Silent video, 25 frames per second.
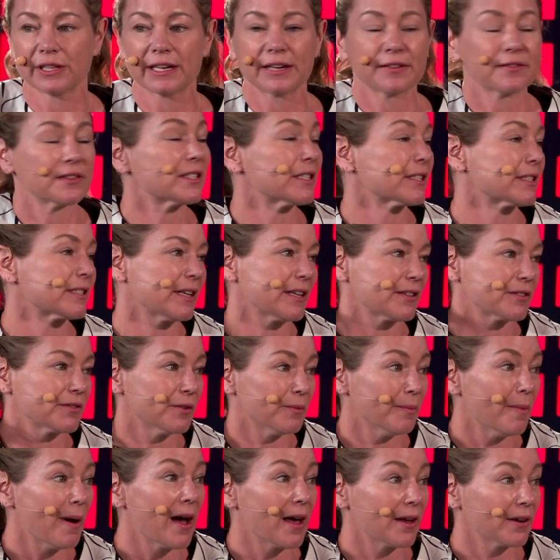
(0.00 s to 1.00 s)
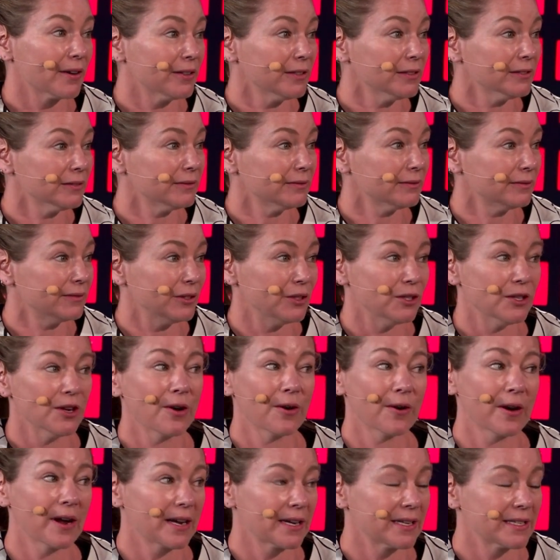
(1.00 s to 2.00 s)
have a successful model. You know
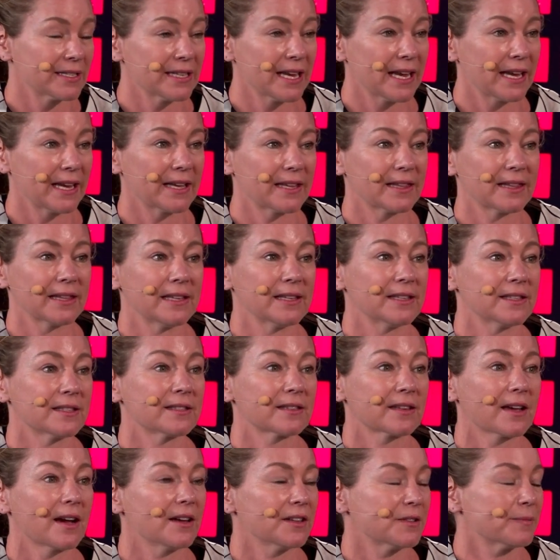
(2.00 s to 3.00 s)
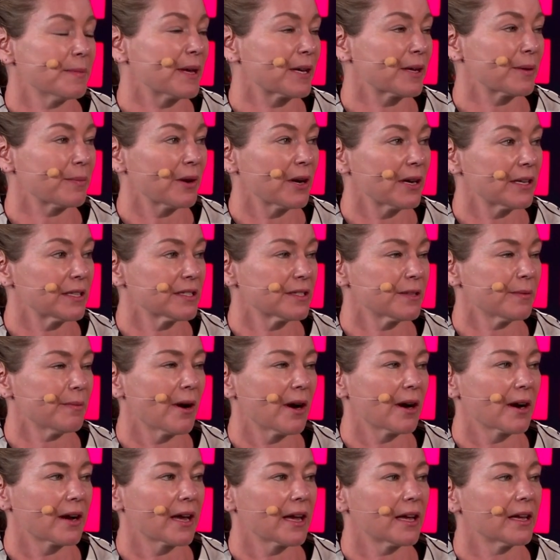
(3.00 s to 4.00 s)
how to take these cosmetic brands to
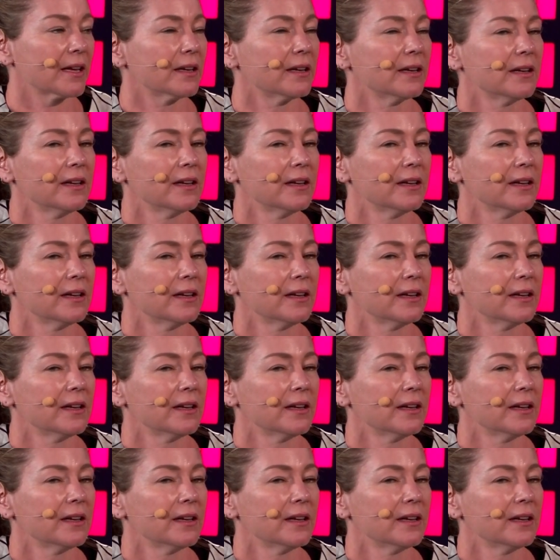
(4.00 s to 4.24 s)
market.